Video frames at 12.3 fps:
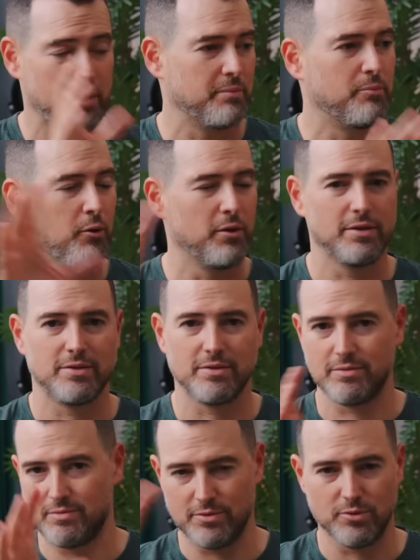components
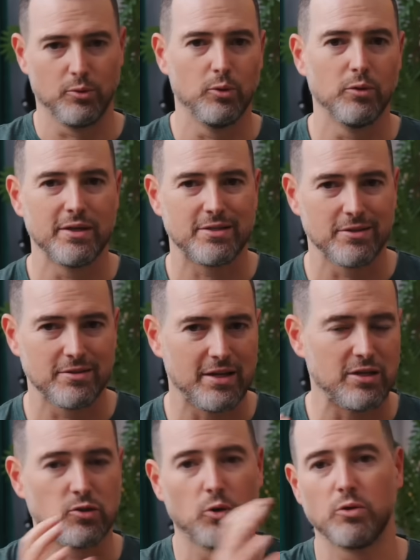are so old, they still say
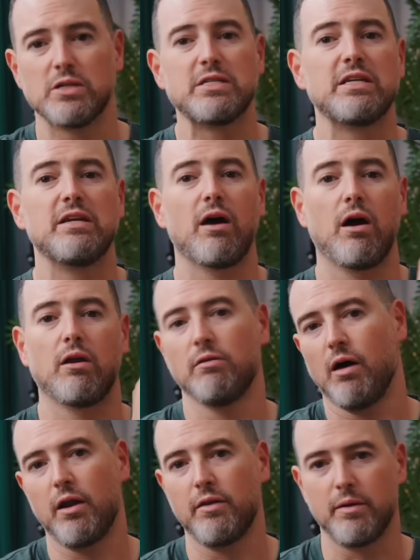SolarCity on a
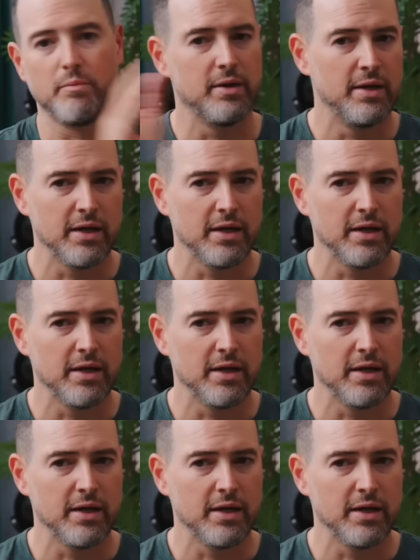lot of them,